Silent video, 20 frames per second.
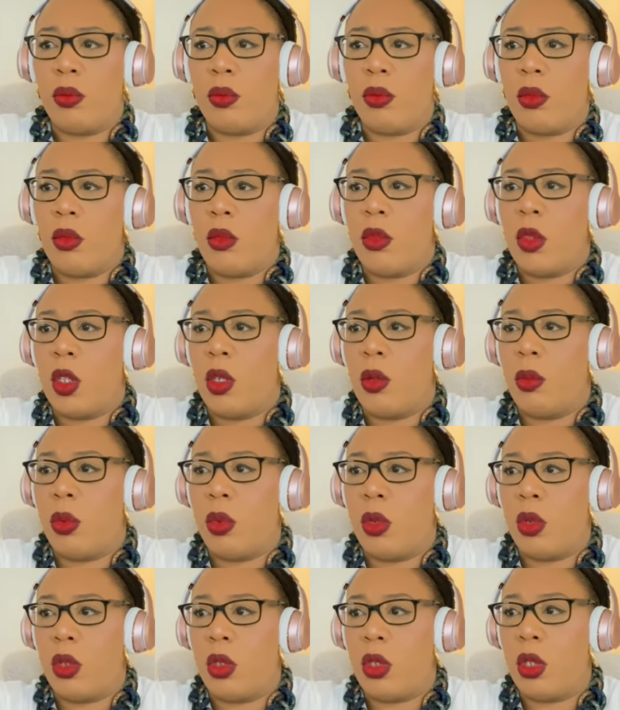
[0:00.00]

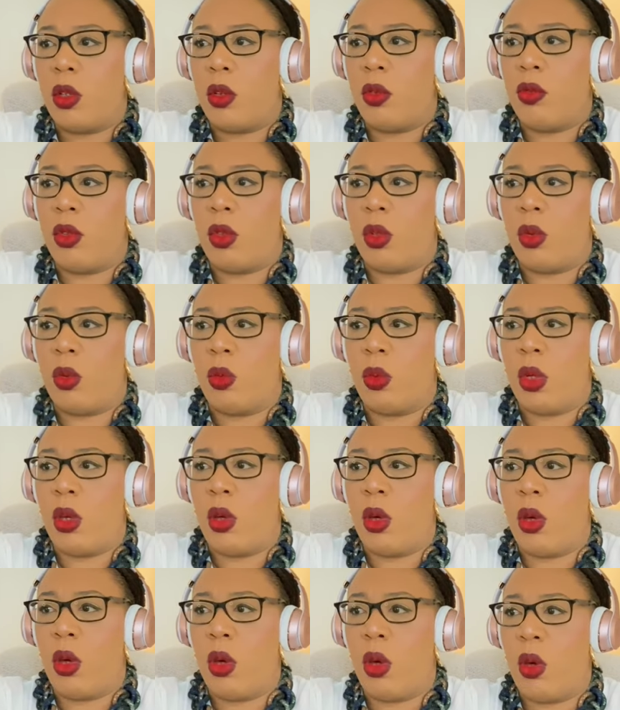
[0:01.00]
Out of the way.
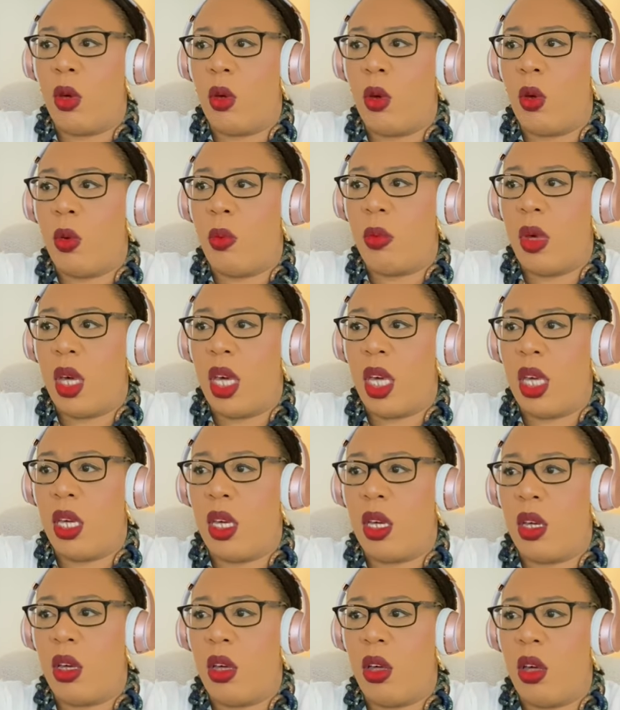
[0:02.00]
Oh my
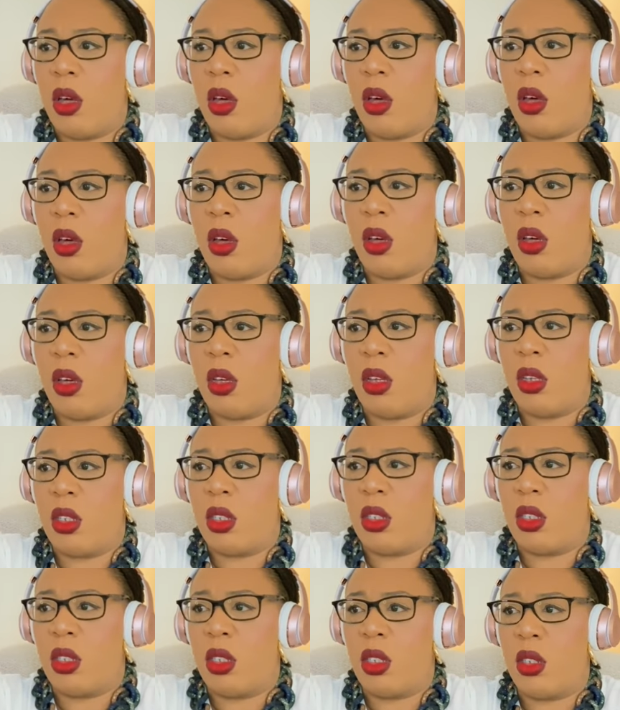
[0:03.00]
God!
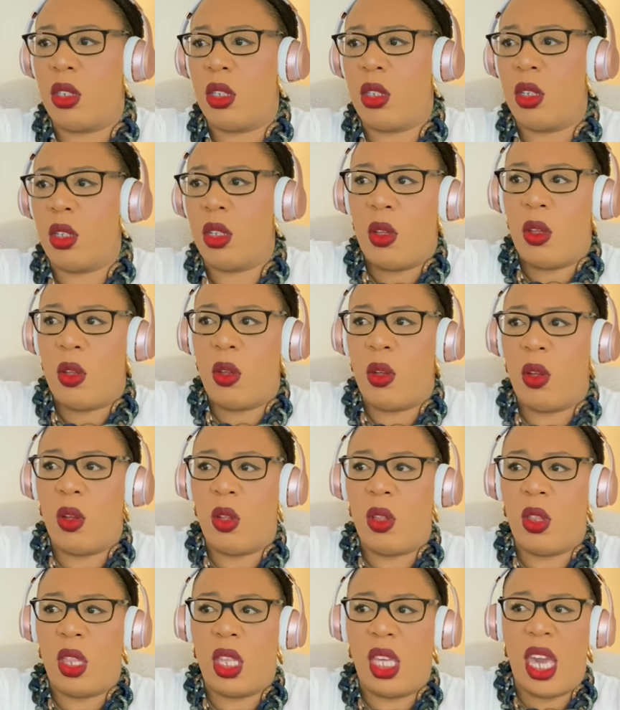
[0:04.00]

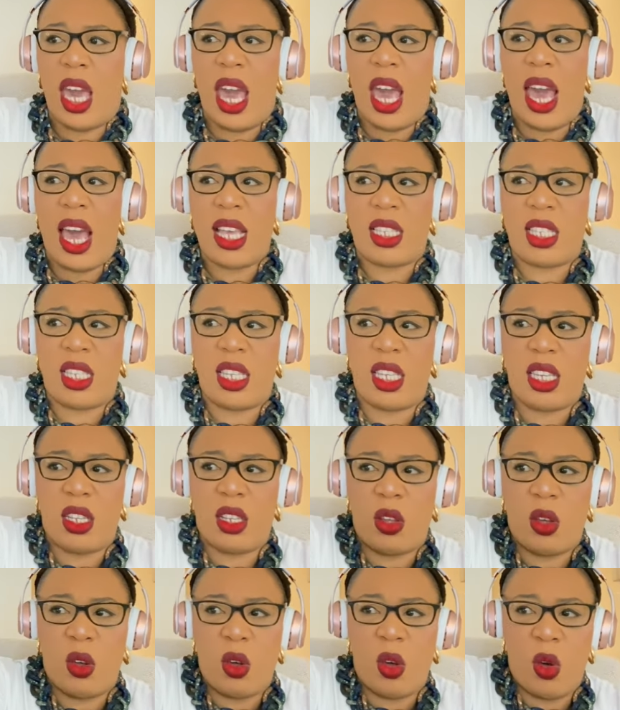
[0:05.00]
Oh, the acid!
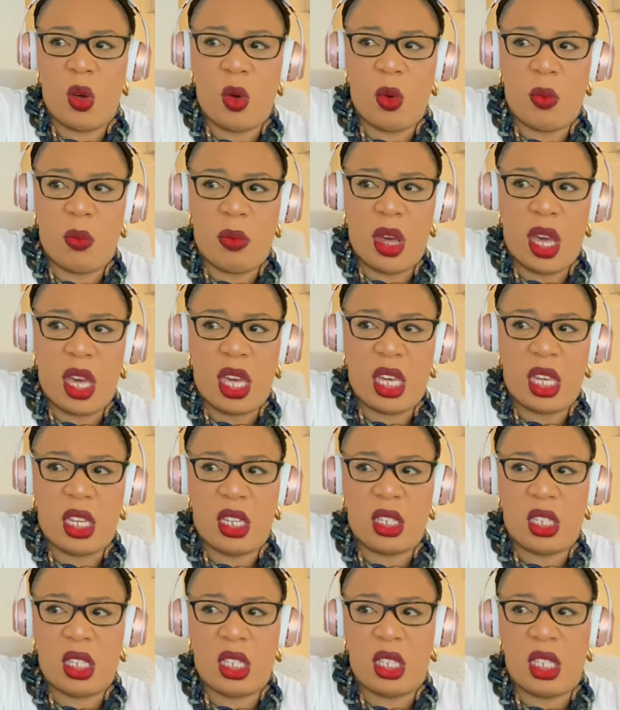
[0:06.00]
Oh my
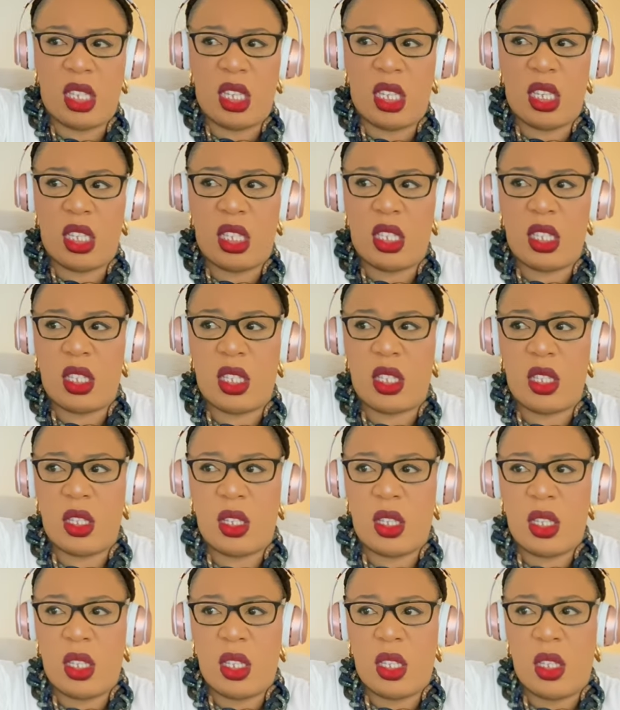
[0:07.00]
goodness!
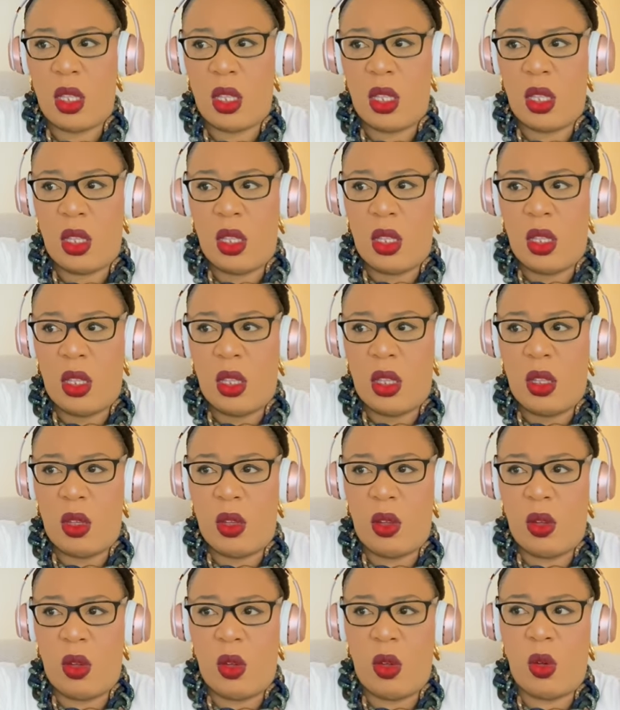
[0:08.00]

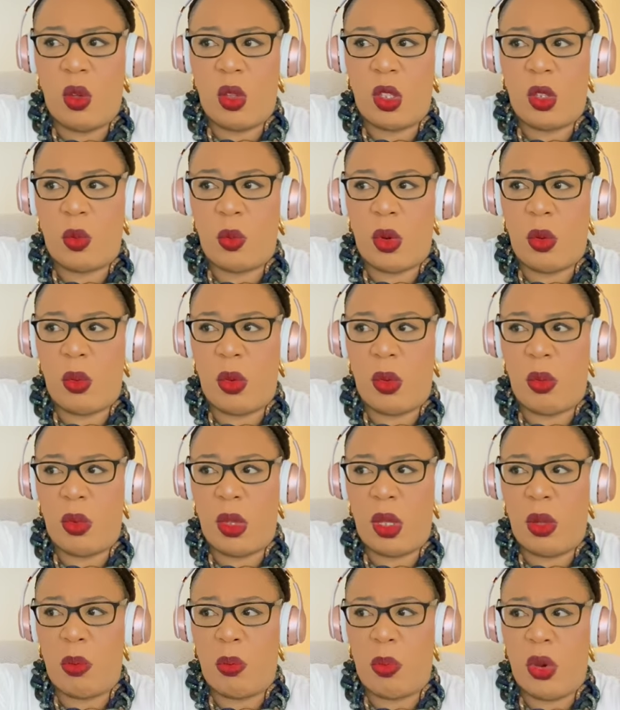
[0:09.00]
Oh, it's
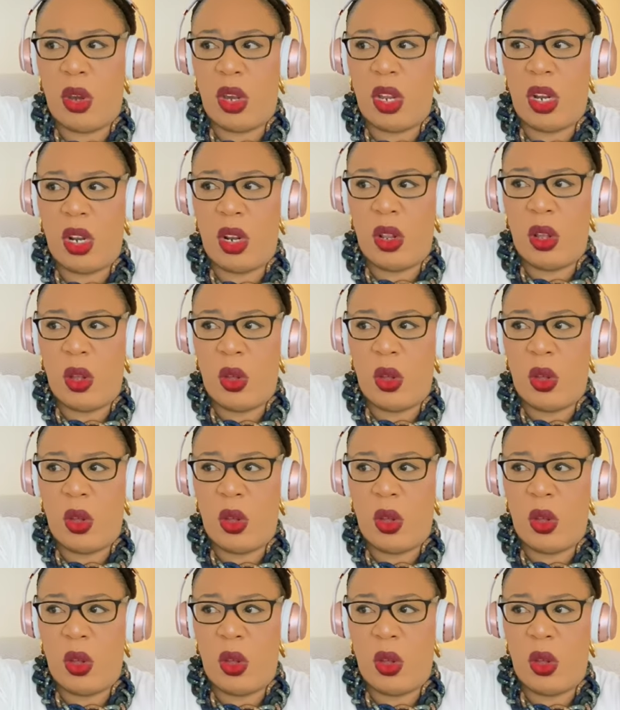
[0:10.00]
probably burnt.